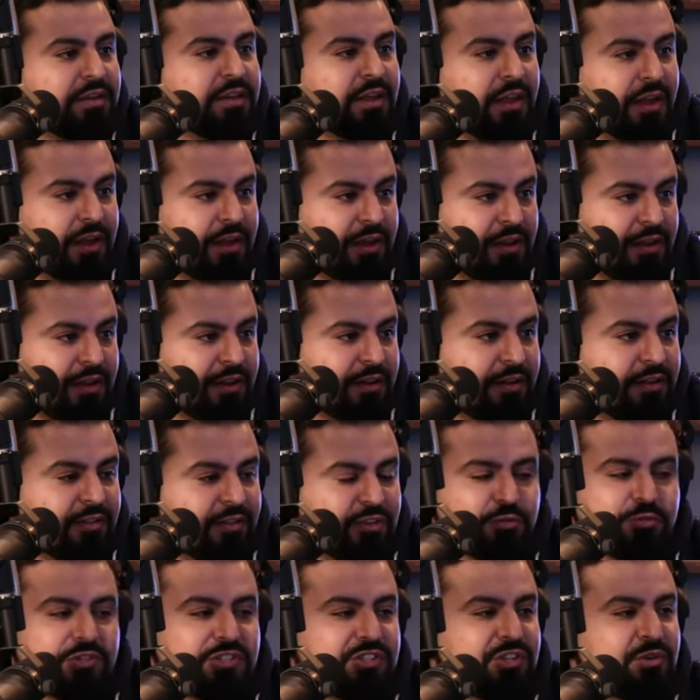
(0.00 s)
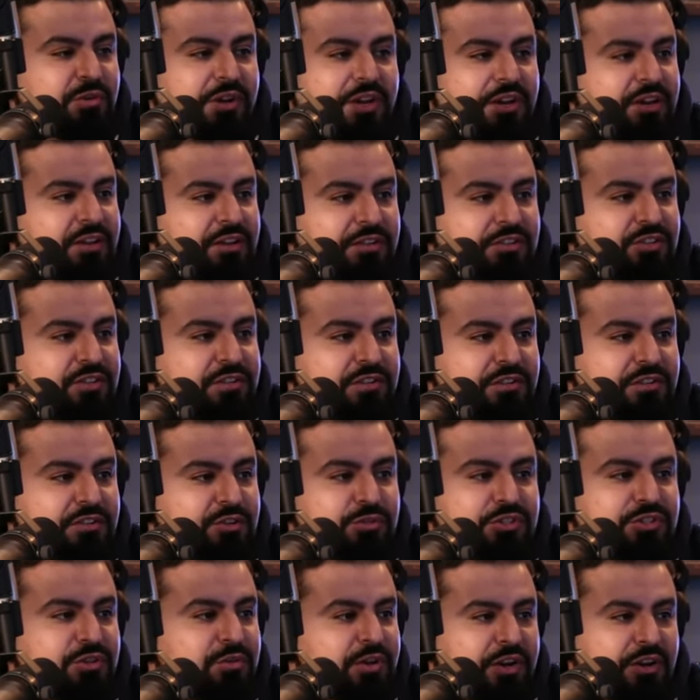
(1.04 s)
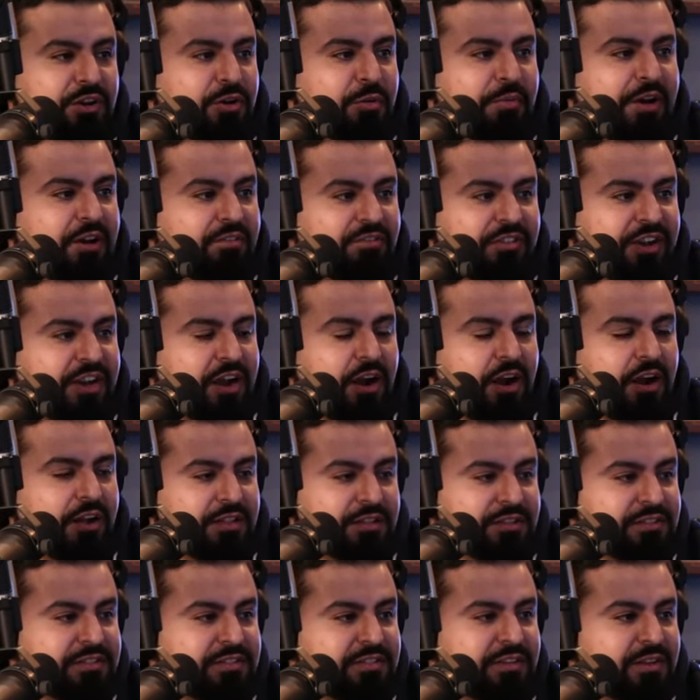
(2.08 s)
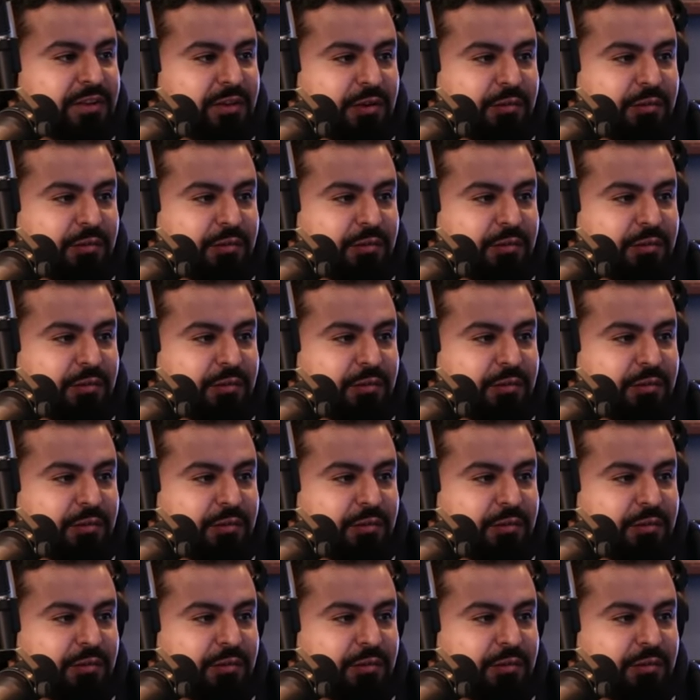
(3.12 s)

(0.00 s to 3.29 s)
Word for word: Yeah, you was, doing, like you was doing it no regardless.